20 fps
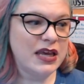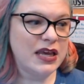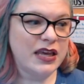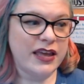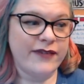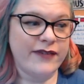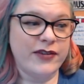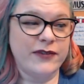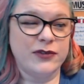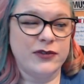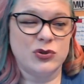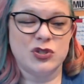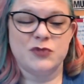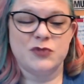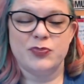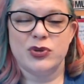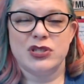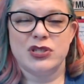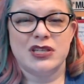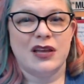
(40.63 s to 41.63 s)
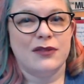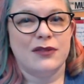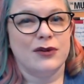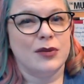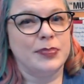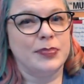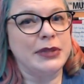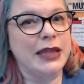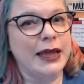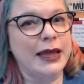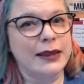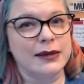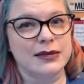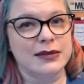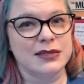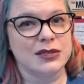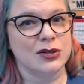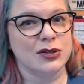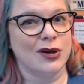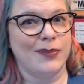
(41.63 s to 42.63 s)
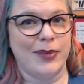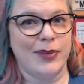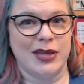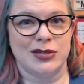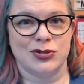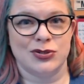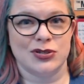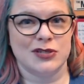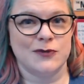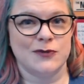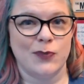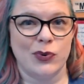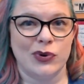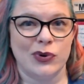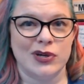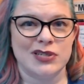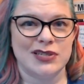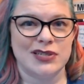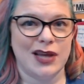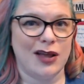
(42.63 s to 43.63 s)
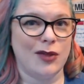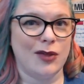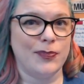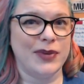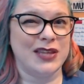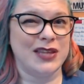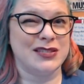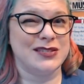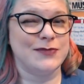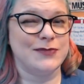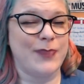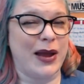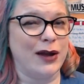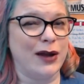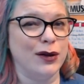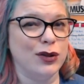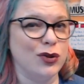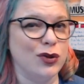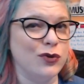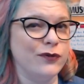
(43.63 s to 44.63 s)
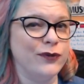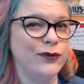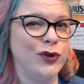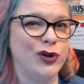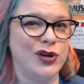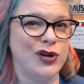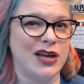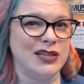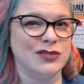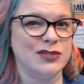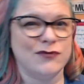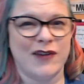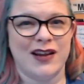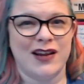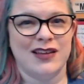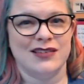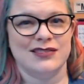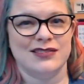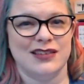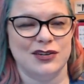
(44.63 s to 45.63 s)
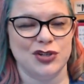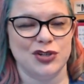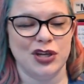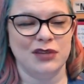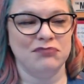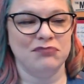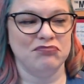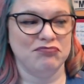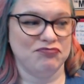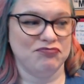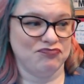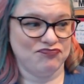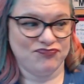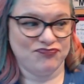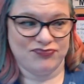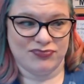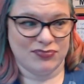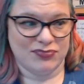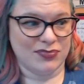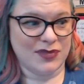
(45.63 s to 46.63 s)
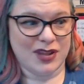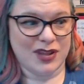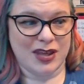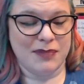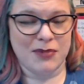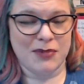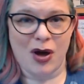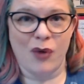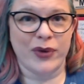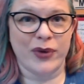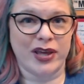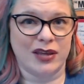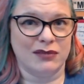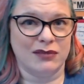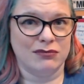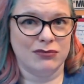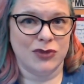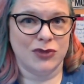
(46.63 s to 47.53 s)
even if you just put together a playlist or a Pinterest board to help inspire you for your next writing session, keep going.